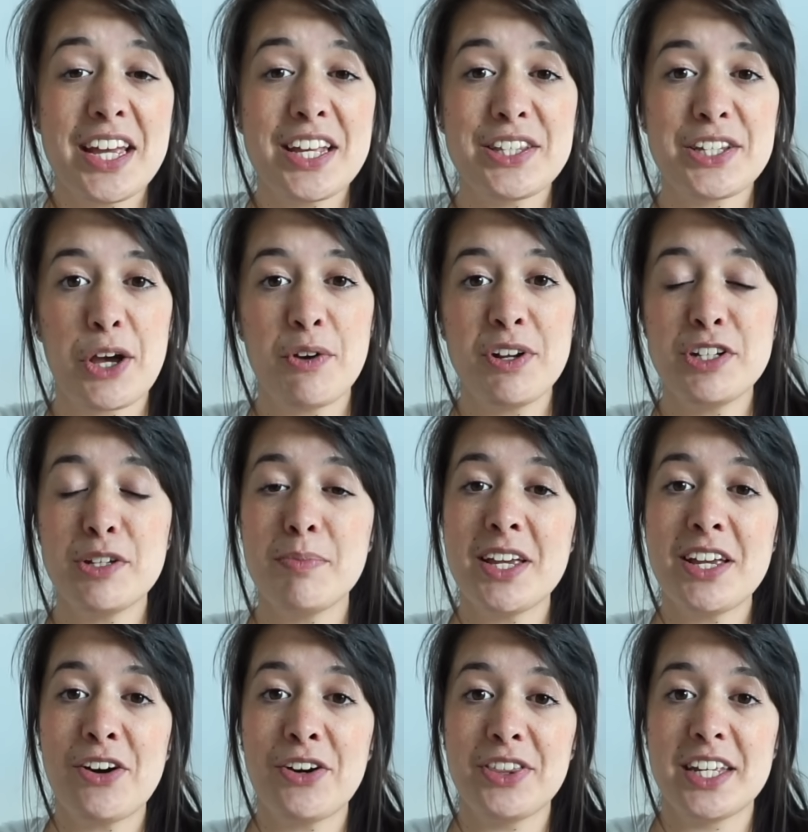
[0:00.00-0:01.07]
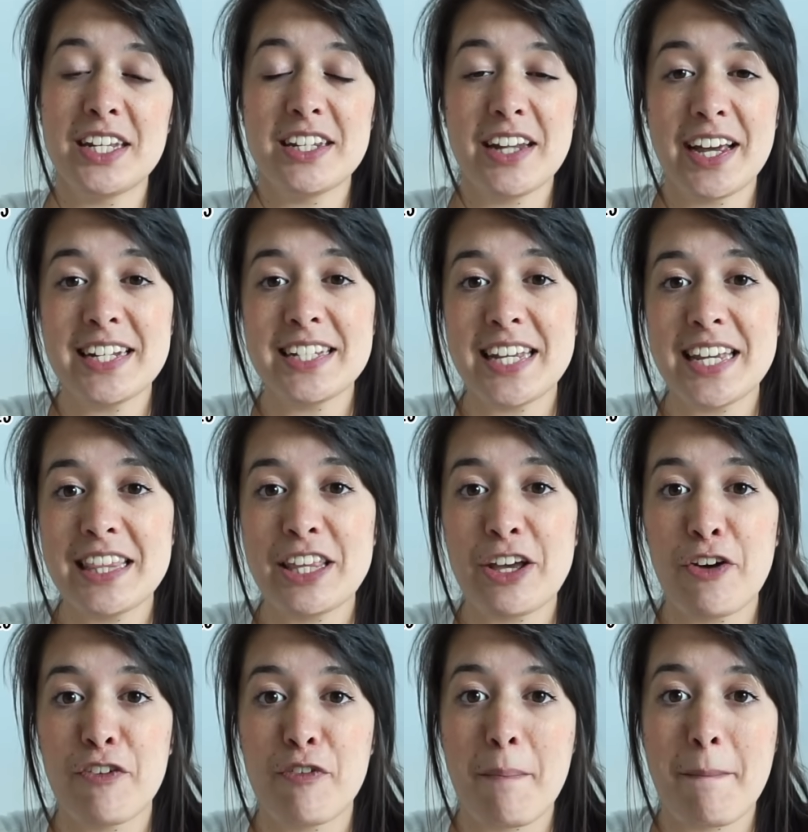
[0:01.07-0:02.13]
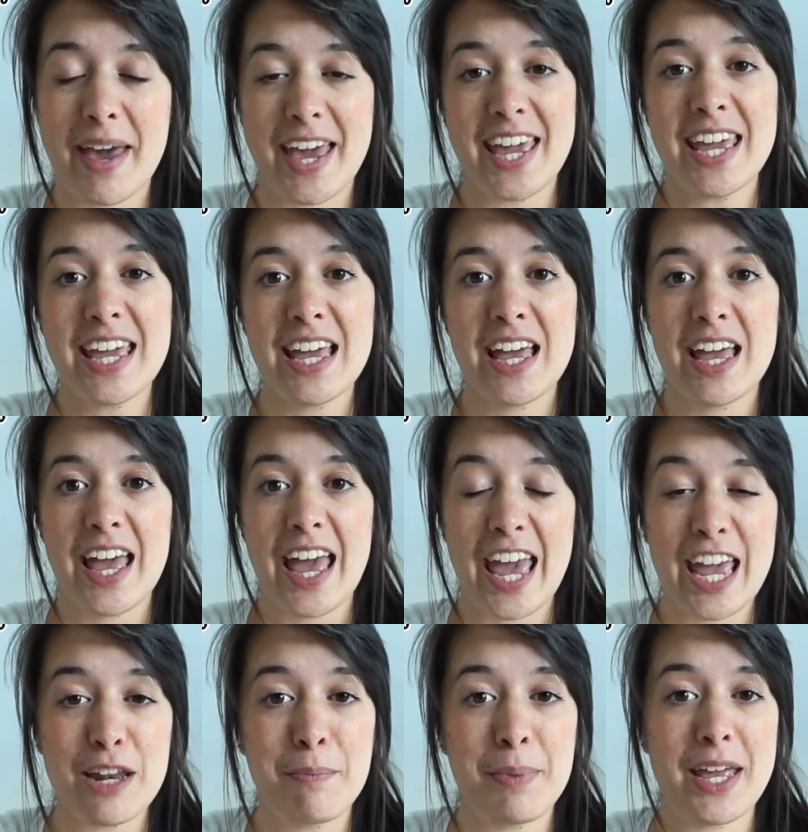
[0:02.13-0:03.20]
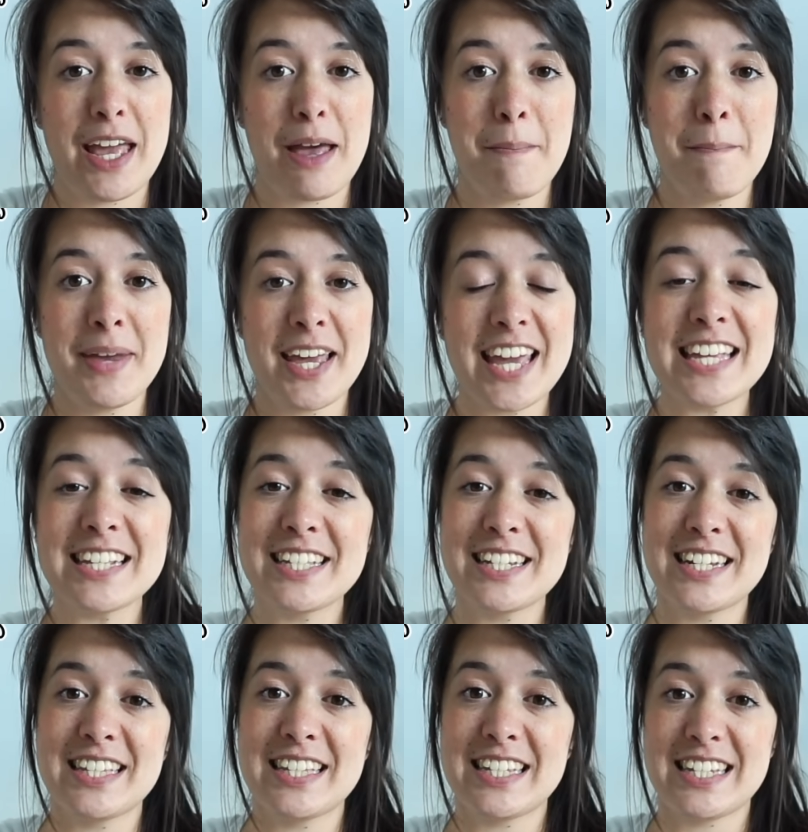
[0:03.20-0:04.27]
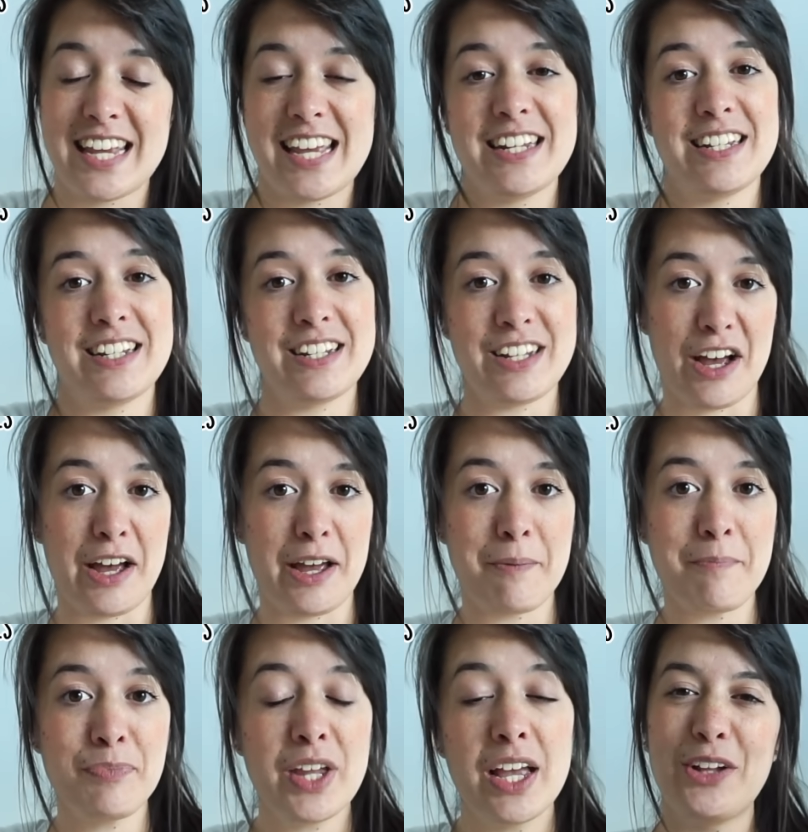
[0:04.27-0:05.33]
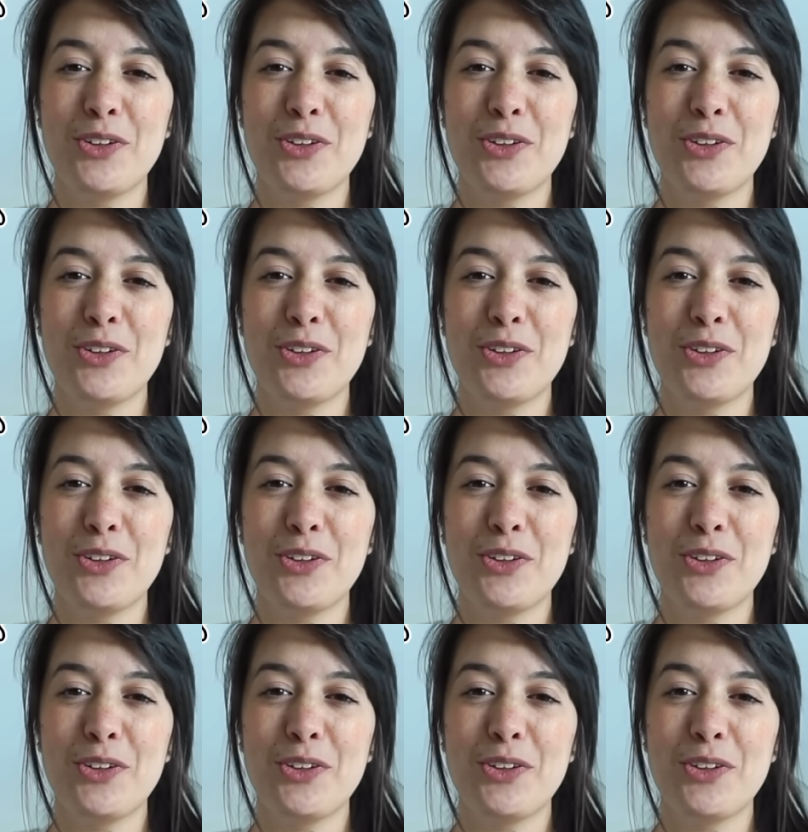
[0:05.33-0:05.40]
It's going to be on the 19th of May, 8 PM Eastern Standard Time.